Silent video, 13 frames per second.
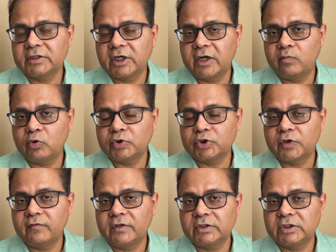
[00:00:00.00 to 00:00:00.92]
and most
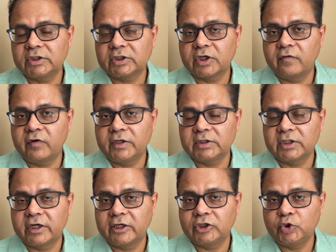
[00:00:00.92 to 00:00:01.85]
of these discoveries are
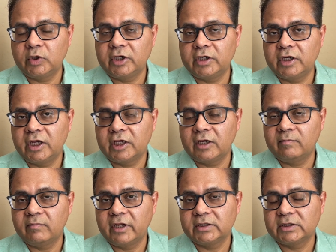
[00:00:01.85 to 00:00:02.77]
actually taking
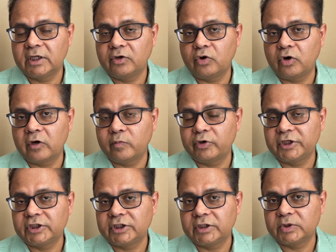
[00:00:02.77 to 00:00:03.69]
place in
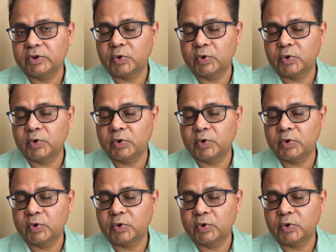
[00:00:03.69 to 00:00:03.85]
corporations.